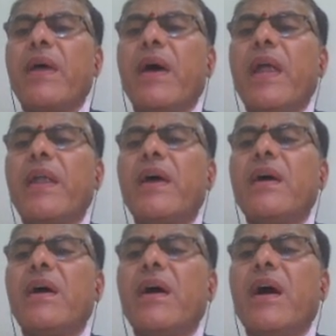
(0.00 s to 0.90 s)
and
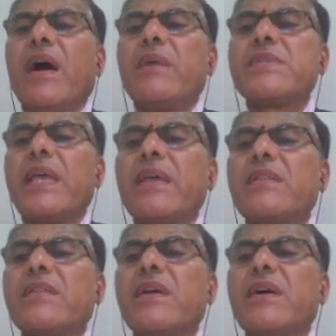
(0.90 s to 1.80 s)
I'm
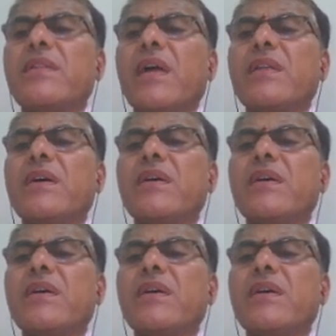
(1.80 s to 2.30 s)
saying that